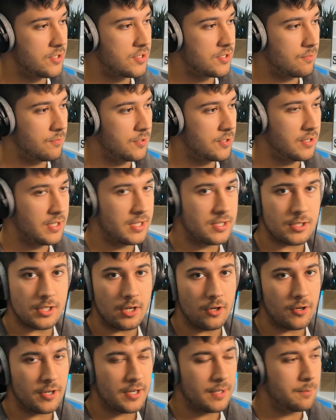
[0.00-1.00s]
We don't need to
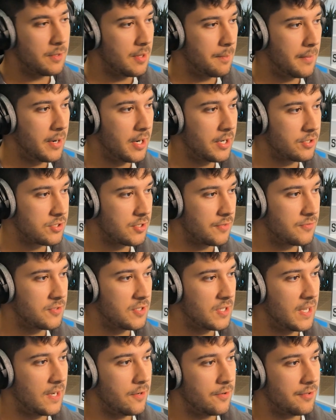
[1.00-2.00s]
log in with a Microsoft
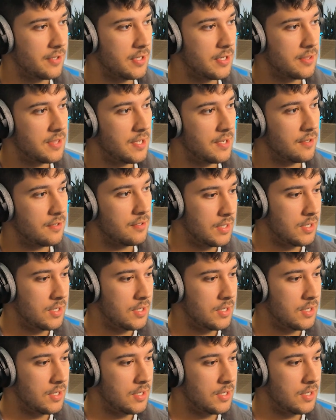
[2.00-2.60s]
account or anything.